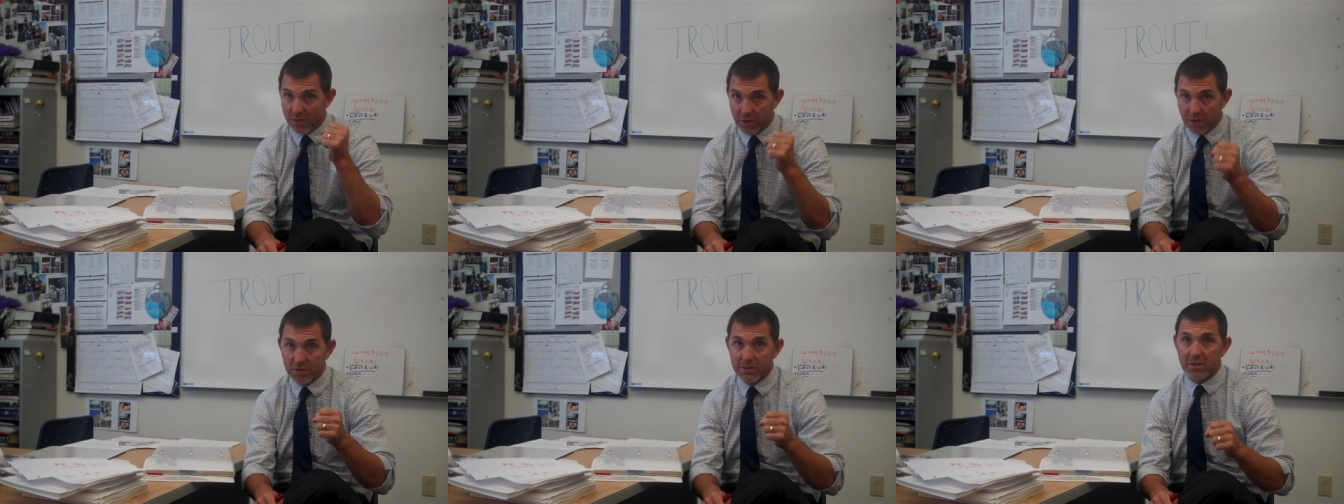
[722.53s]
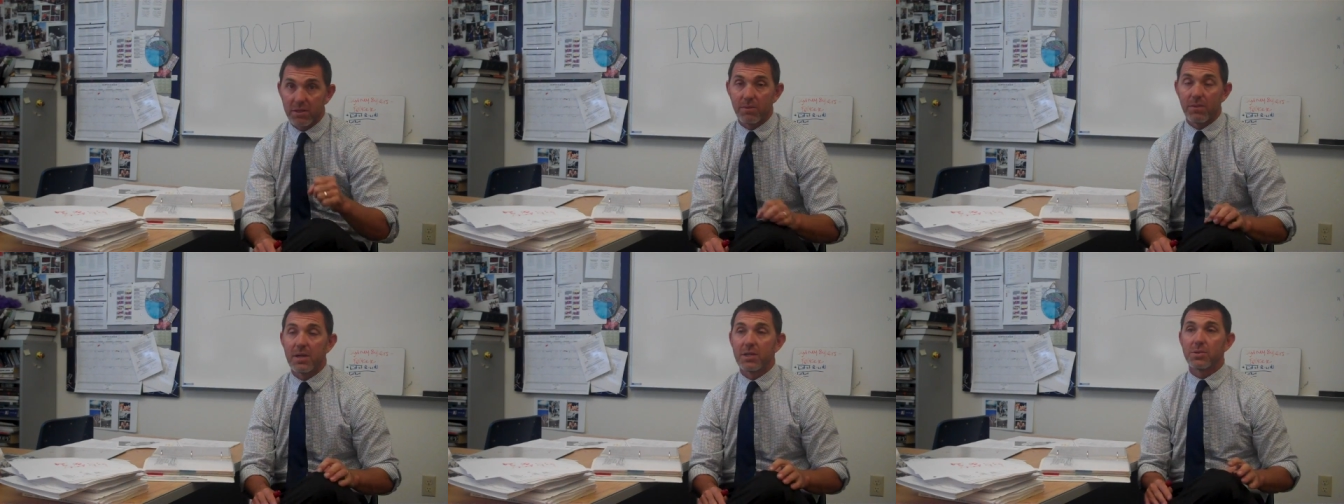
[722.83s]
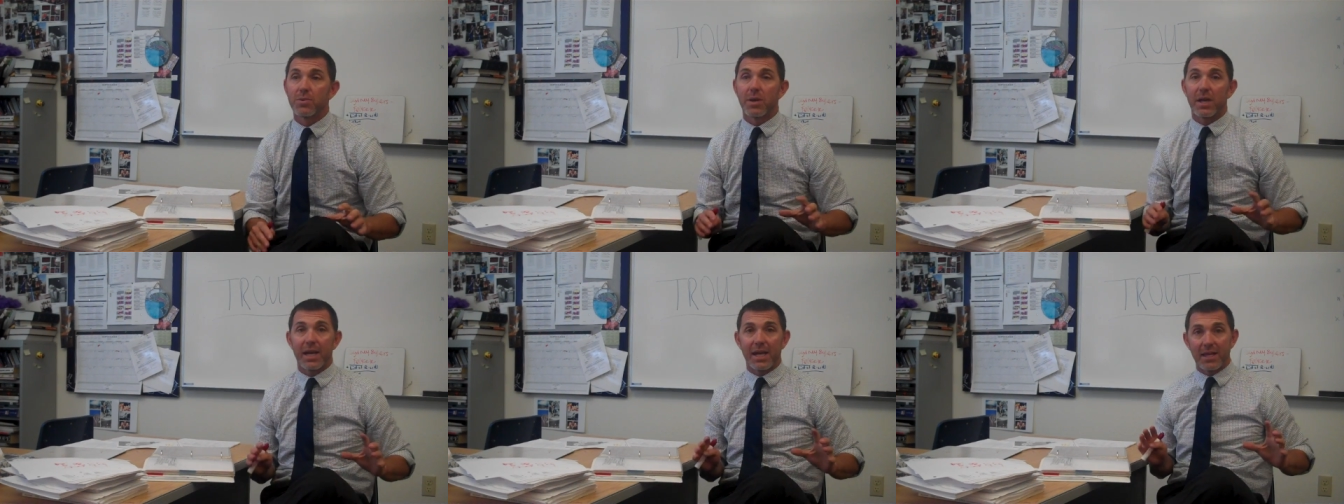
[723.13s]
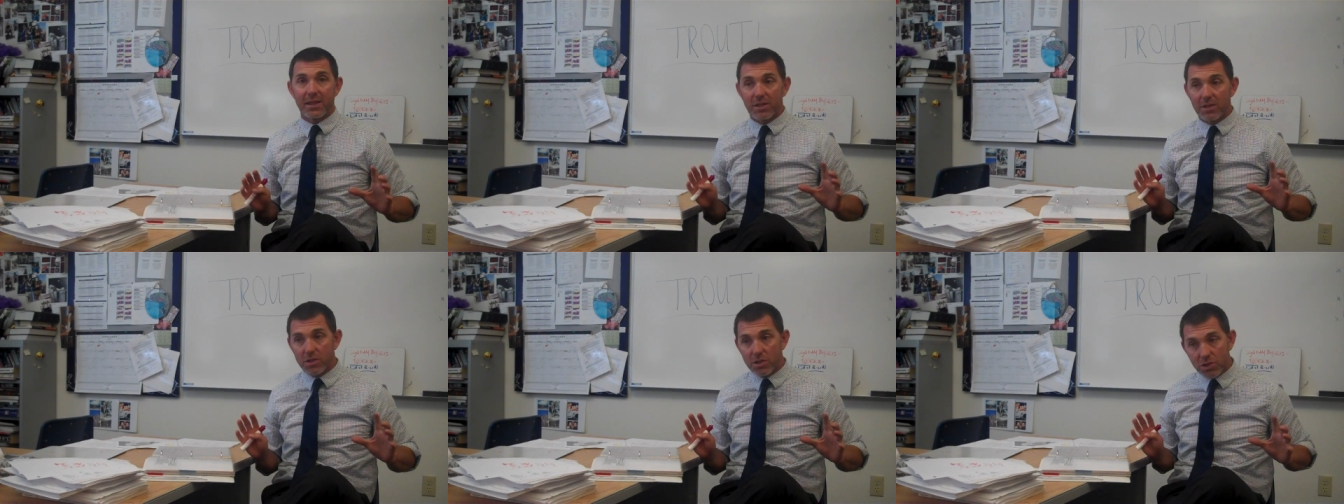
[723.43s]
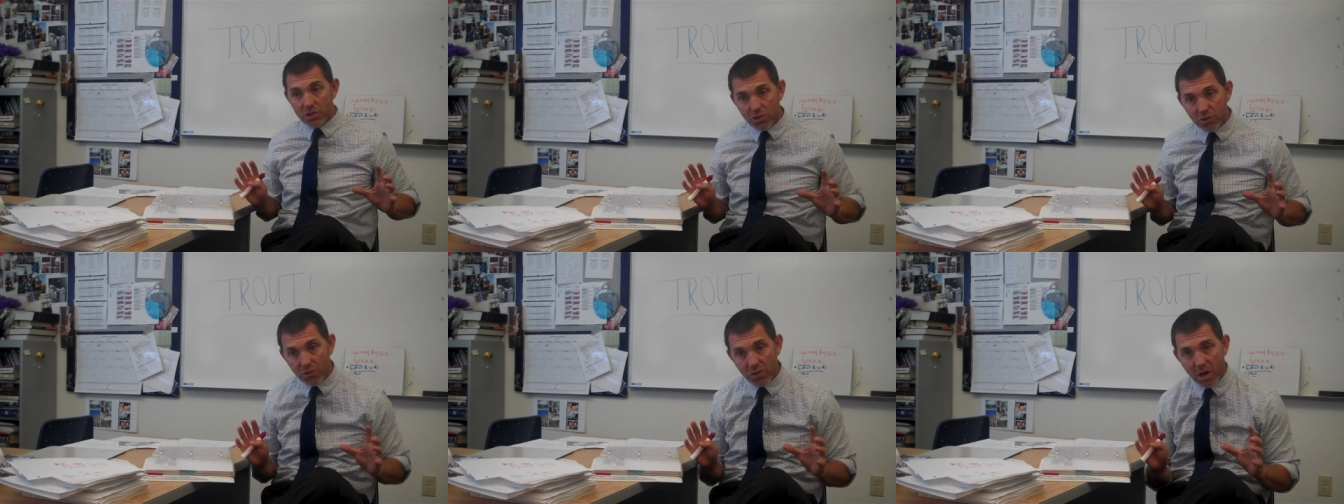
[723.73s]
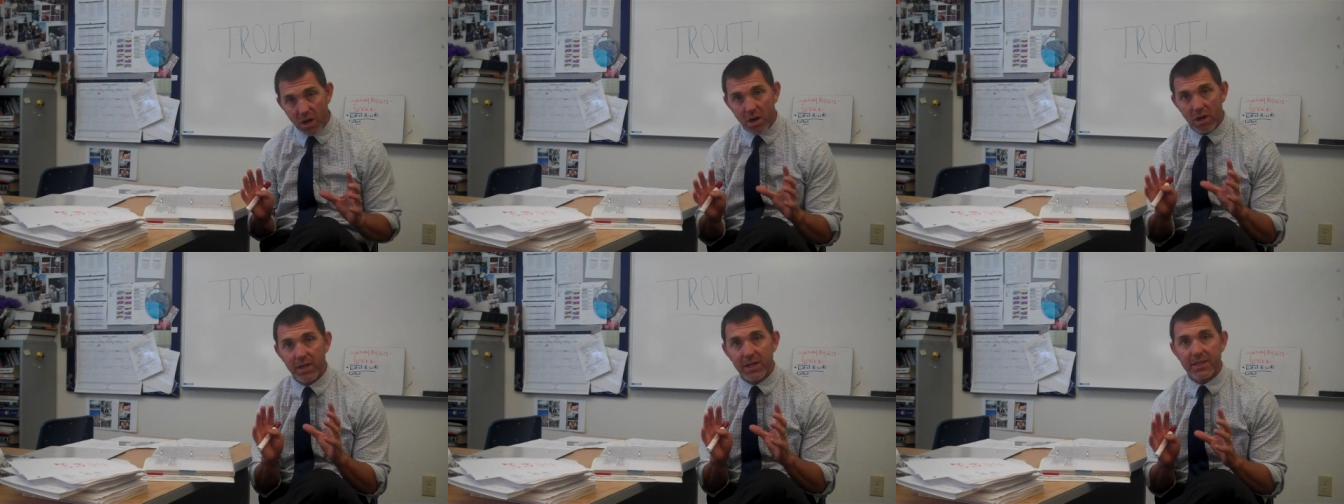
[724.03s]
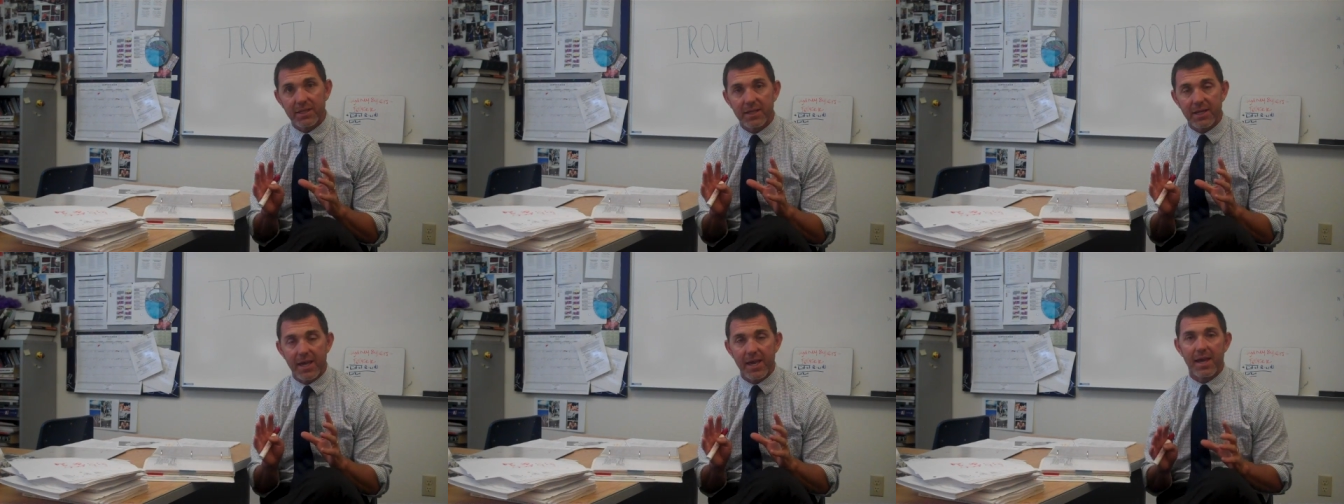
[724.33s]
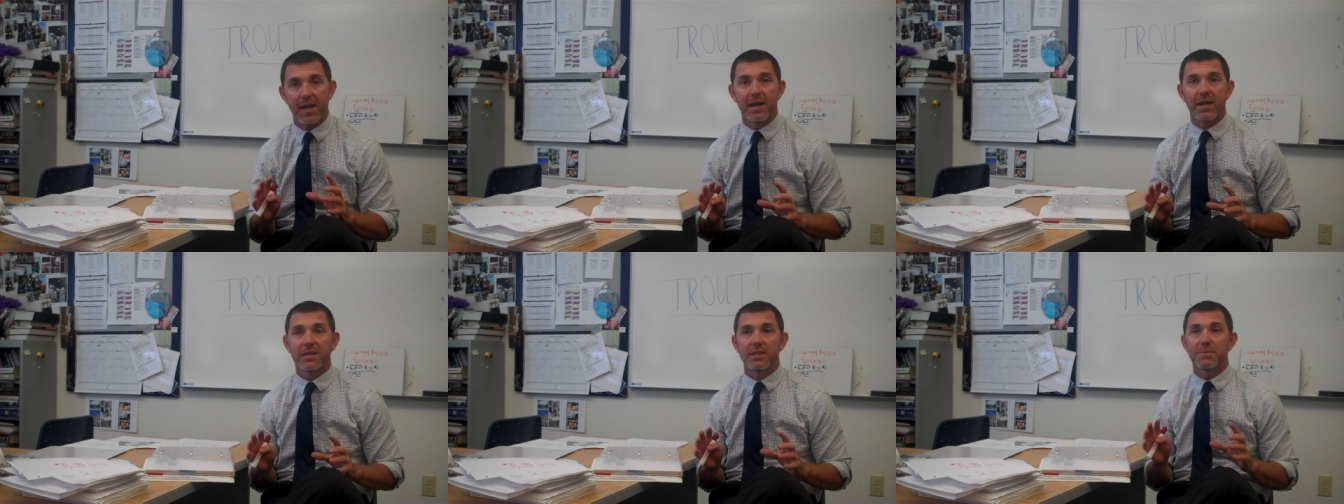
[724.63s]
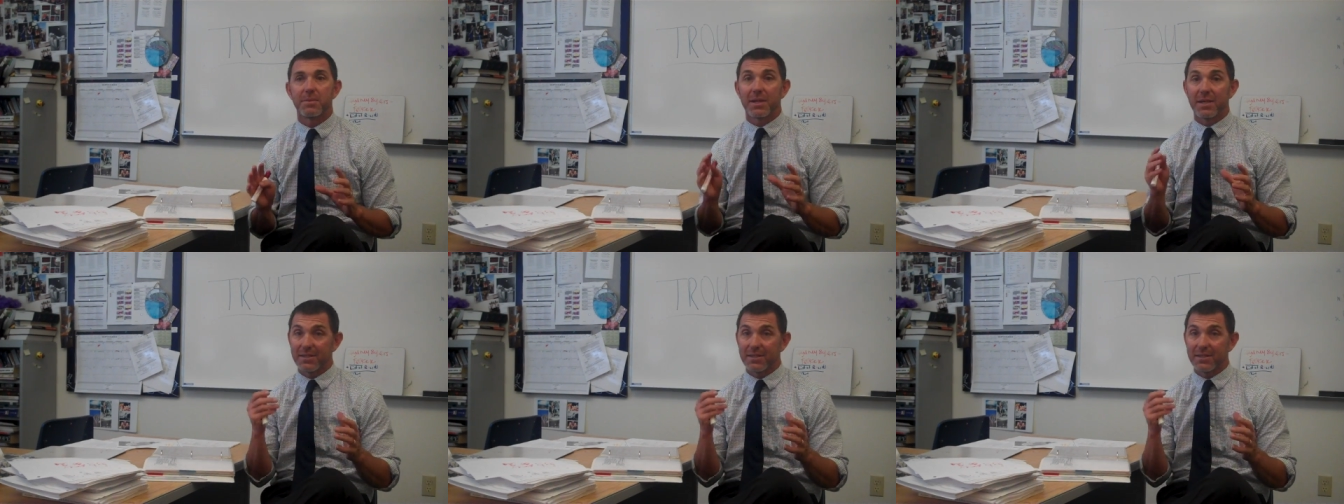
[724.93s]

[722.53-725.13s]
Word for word: those are the ones we're going to get the strongest candidates